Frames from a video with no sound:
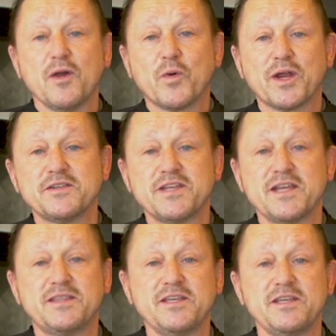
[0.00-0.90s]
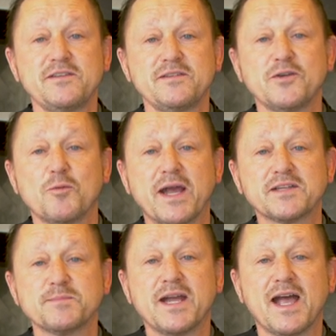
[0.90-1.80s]
We're gonna take these and go back
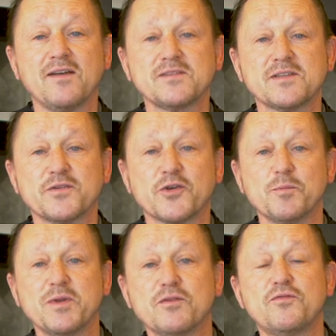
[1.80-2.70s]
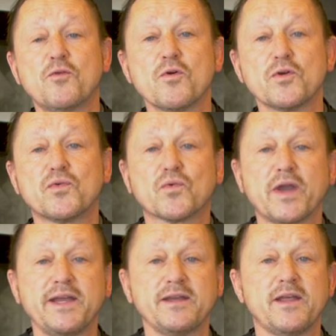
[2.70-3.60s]
to my house and turn them into four
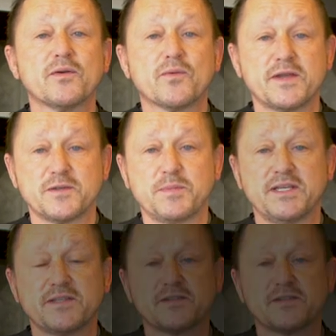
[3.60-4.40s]
great recipes.